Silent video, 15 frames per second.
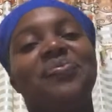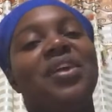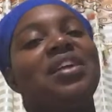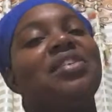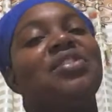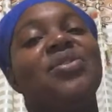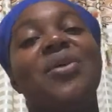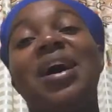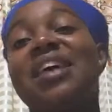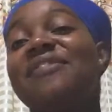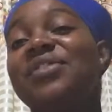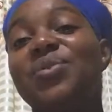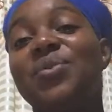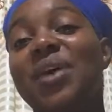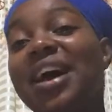So I have
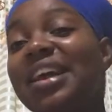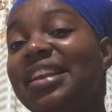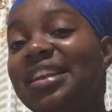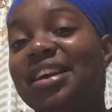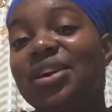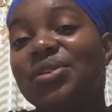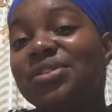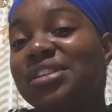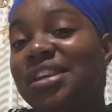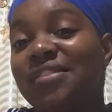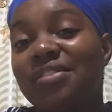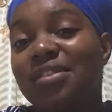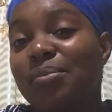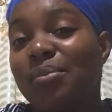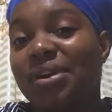no idea how to give
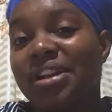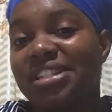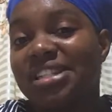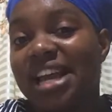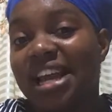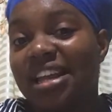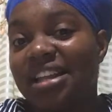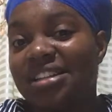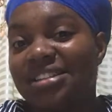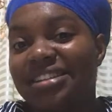someone a jacket.